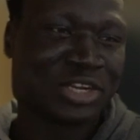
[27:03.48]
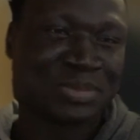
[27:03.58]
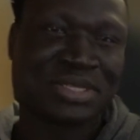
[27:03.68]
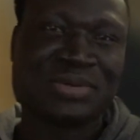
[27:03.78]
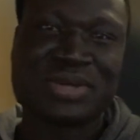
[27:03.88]

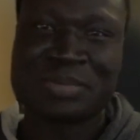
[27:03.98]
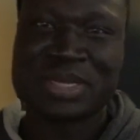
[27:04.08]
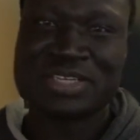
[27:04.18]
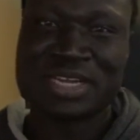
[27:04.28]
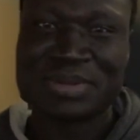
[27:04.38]
officer looked at
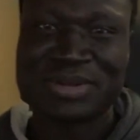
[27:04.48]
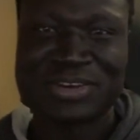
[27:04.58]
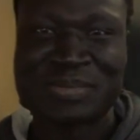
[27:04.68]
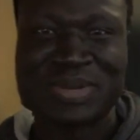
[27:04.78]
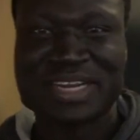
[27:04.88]
my travel
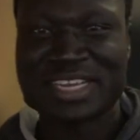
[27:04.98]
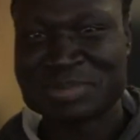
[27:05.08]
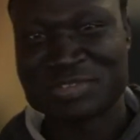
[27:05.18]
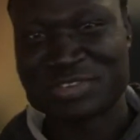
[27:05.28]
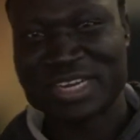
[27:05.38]
document and asked
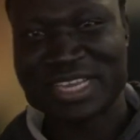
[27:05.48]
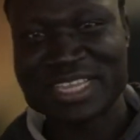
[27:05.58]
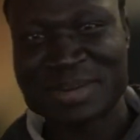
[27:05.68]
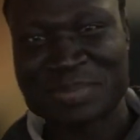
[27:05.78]
me for a Kenyan